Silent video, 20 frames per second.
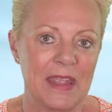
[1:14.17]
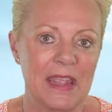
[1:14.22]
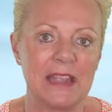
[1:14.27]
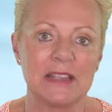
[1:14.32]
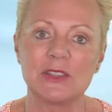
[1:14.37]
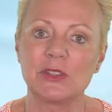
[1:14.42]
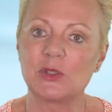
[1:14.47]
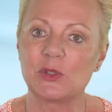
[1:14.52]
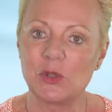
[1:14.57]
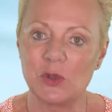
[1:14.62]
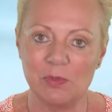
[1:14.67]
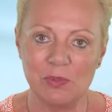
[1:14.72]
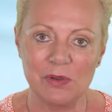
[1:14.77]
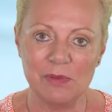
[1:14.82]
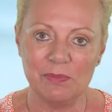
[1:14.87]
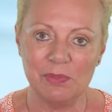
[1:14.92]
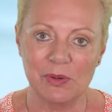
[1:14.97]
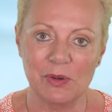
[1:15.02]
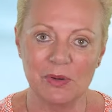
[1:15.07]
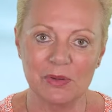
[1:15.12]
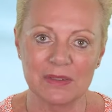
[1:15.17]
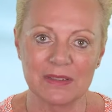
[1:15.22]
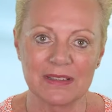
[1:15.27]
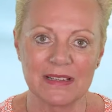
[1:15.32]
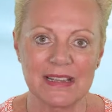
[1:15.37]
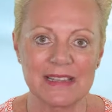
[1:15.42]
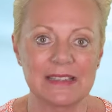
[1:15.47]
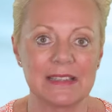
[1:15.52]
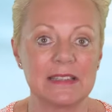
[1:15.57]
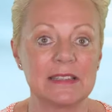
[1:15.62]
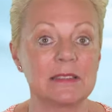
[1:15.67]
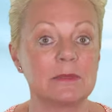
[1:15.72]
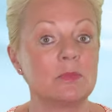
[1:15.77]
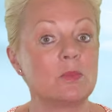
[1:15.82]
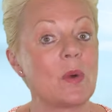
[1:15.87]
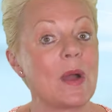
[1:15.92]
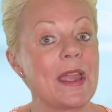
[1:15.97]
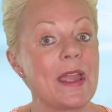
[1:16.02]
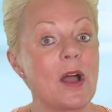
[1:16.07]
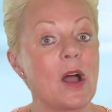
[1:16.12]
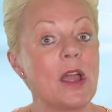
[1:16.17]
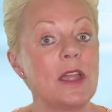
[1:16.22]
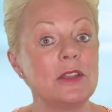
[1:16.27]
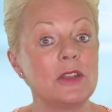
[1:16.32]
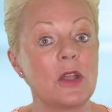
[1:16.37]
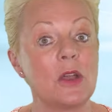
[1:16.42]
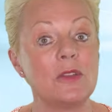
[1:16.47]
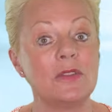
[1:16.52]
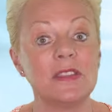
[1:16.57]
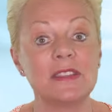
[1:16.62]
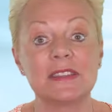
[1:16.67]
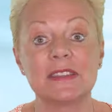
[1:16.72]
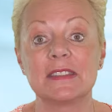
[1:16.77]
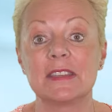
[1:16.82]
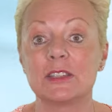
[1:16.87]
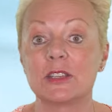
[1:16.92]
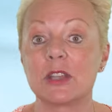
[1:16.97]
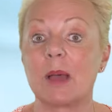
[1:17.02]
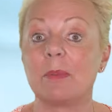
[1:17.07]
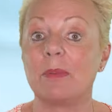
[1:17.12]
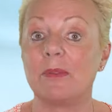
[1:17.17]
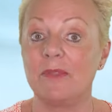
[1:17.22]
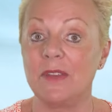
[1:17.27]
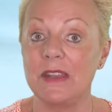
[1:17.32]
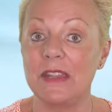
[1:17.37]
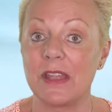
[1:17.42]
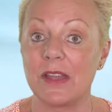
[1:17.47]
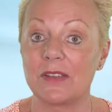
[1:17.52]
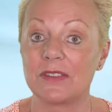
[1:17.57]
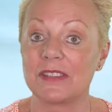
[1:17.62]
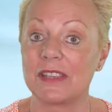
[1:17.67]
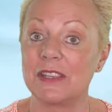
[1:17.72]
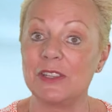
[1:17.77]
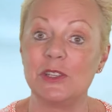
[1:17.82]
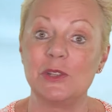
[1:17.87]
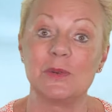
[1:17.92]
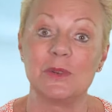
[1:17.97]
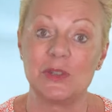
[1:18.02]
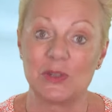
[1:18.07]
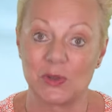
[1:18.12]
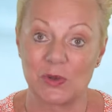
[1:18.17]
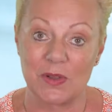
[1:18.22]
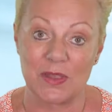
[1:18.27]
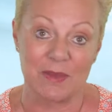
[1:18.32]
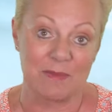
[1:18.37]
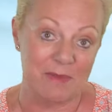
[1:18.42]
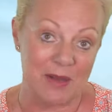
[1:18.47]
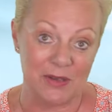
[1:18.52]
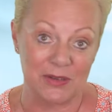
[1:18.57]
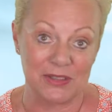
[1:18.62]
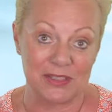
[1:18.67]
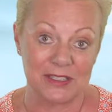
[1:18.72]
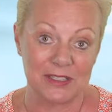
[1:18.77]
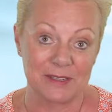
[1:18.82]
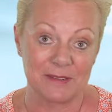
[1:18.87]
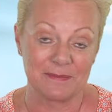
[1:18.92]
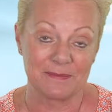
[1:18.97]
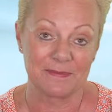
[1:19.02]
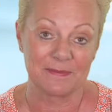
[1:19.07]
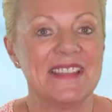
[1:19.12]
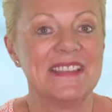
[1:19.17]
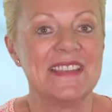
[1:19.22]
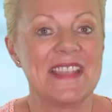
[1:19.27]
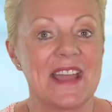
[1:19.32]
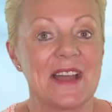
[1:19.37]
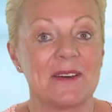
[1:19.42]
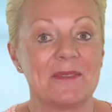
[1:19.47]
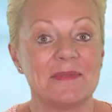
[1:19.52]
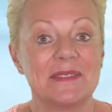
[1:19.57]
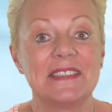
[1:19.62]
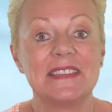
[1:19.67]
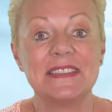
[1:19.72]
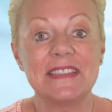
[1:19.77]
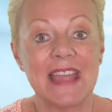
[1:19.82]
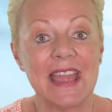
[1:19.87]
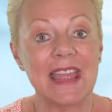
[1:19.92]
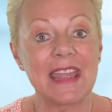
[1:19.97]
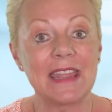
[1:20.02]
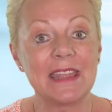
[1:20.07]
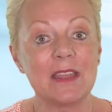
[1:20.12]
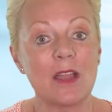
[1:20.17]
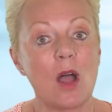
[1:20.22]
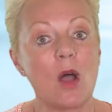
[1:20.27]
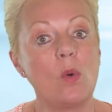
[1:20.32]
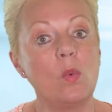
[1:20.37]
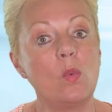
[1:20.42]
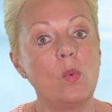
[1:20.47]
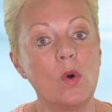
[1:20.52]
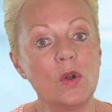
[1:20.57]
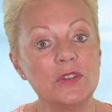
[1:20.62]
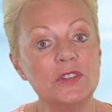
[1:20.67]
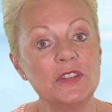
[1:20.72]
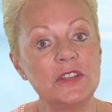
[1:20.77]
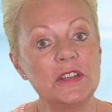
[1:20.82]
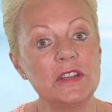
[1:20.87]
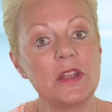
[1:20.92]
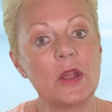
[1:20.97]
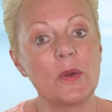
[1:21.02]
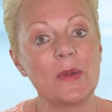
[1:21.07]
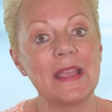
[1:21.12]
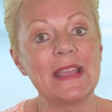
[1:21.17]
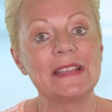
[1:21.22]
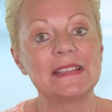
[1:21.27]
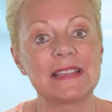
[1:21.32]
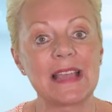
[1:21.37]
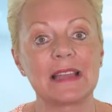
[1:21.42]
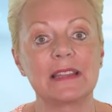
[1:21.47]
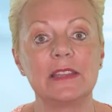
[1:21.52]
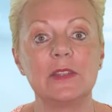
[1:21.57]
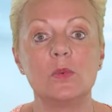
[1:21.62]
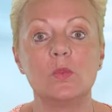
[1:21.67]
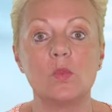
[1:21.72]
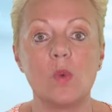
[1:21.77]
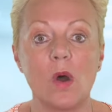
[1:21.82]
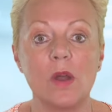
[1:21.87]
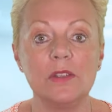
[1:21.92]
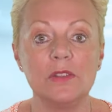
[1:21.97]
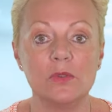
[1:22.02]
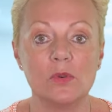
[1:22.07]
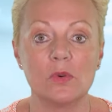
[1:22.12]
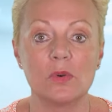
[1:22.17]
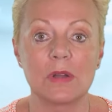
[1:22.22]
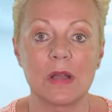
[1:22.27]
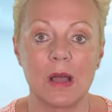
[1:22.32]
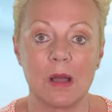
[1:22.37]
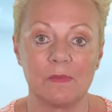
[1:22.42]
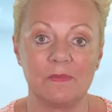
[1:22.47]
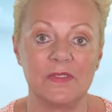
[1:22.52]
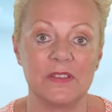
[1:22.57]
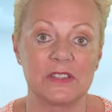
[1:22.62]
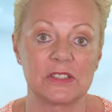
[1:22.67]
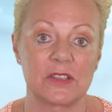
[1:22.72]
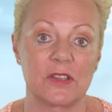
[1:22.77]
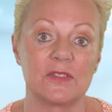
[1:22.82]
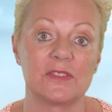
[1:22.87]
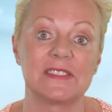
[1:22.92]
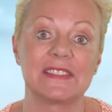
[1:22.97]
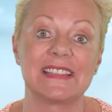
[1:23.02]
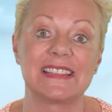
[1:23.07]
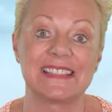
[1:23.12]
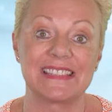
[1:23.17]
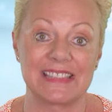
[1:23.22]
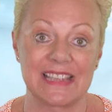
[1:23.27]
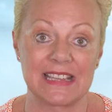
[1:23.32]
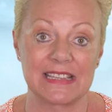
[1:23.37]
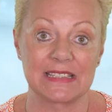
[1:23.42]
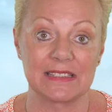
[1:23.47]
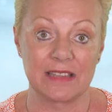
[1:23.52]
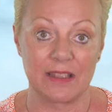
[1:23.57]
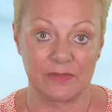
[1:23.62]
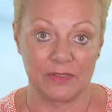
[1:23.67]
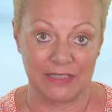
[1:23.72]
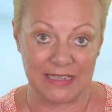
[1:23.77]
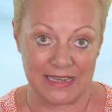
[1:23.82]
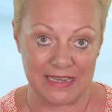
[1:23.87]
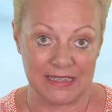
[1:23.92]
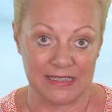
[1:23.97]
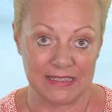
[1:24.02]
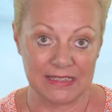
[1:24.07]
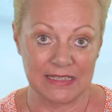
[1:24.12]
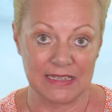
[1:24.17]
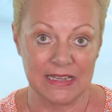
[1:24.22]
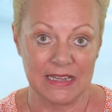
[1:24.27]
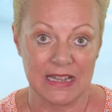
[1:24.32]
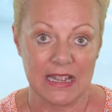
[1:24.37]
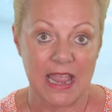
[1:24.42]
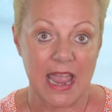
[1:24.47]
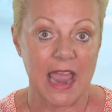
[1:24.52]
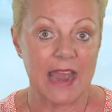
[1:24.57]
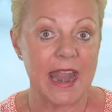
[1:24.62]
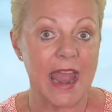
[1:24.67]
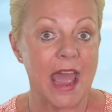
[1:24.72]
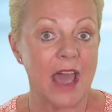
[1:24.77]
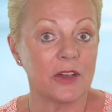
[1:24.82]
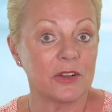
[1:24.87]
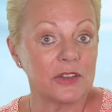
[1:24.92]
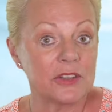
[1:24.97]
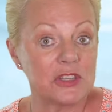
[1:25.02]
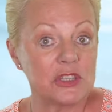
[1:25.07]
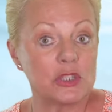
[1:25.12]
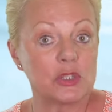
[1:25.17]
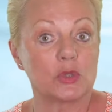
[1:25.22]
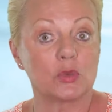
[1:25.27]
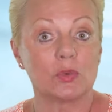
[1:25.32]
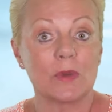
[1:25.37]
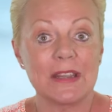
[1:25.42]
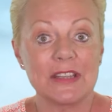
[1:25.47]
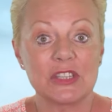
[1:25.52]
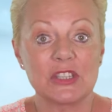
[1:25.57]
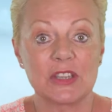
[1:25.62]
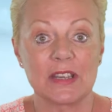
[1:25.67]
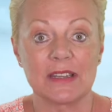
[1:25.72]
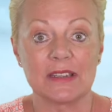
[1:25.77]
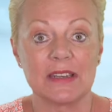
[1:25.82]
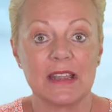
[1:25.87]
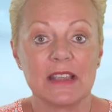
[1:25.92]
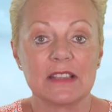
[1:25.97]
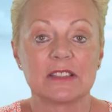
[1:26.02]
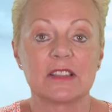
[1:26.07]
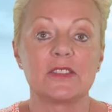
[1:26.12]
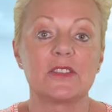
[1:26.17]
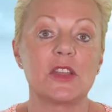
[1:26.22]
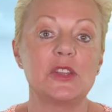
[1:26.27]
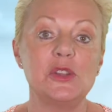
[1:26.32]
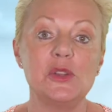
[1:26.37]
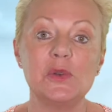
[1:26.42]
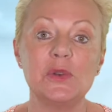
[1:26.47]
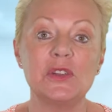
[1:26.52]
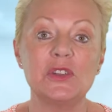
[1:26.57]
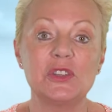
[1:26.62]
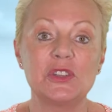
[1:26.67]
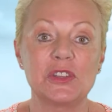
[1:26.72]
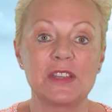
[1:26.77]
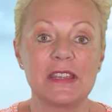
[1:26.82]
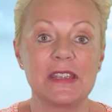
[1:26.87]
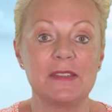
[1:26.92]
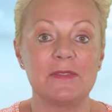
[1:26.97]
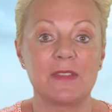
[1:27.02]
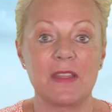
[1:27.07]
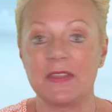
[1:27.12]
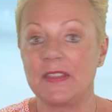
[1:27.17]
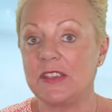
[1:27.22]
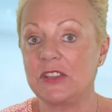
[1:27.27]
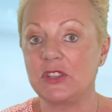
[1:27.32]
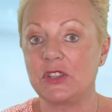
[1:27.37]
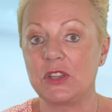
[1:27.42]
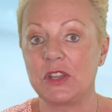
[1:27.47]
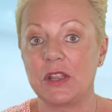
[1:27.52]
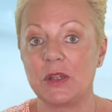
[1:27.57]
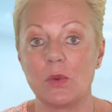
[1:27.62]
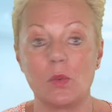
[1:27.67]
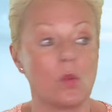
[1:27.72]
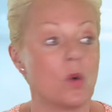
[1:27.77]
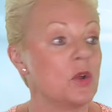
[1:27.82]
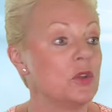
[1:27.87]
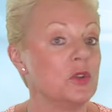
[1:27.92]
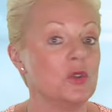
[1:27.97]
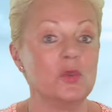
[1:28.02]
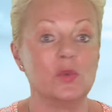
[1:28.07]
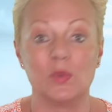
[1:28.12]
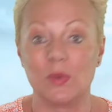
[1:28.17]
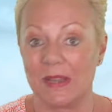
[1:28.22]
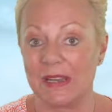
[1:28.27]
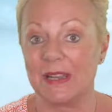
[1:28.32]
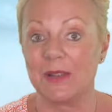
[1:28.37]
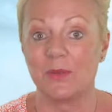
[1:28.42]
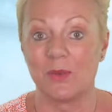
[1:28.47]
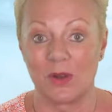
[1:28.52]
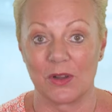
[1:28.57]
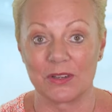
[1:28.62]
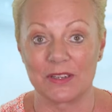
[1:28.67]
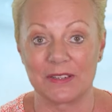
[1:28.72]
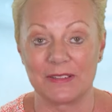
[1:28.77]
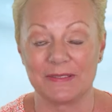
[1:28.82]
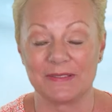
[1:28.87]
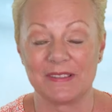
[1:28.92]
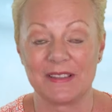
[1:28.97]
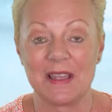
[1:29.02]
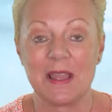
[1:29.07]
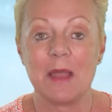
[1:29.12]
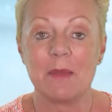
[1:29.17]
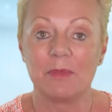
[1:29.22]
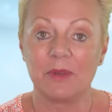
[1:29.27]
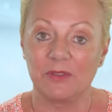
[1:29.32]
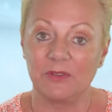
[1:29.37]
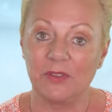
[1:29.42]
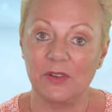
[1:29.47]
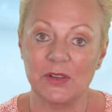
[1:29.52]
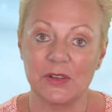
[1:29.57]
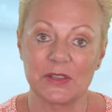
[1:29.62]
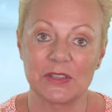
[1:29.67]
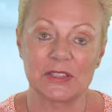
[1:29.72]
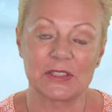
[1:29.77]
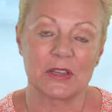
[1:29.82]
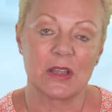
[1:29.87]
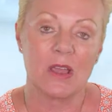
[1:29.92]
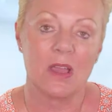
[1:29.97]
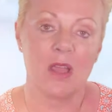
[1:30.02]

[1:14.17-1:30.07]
It's super important, as this way I know this is the type of videos that you enjoy the most. Now, today, I want you to know exactly what your comfort zone success level is and how to stretch it so that you can achieve this year what you really want. But first,